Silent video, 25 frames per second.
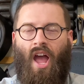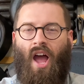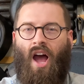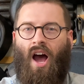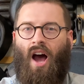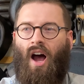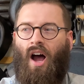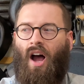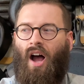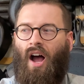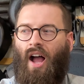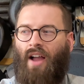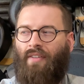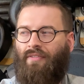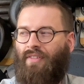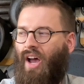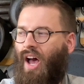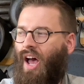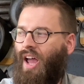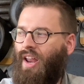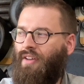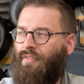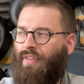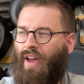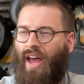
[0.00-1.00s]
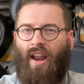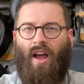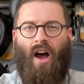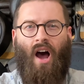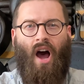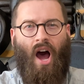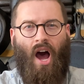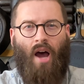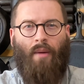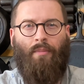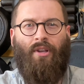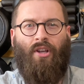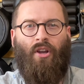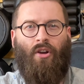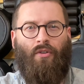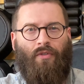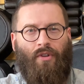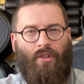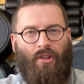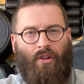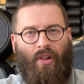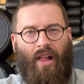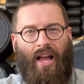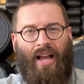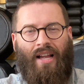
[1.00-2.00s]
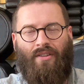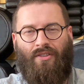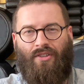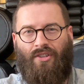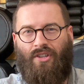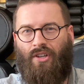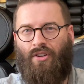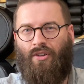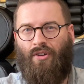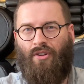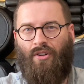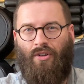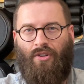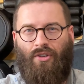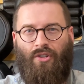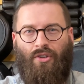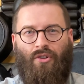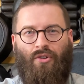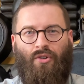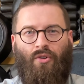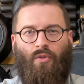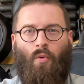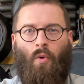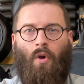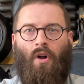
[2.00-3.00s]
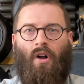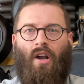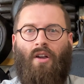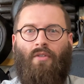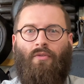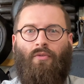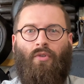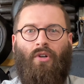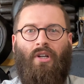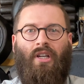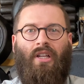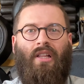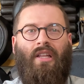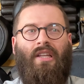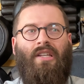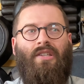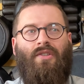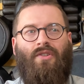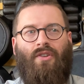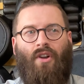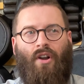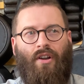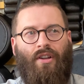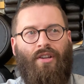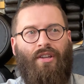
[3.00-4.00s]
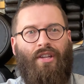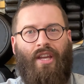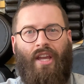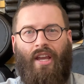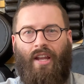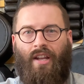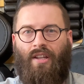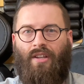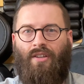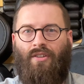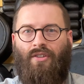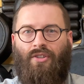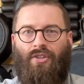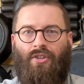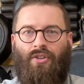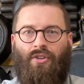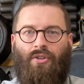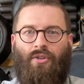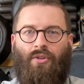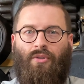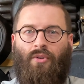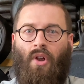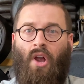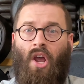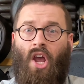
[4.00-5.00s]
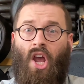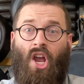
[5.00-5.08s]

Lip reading: I kind of had a hobby over the last year or two where I've really started to get into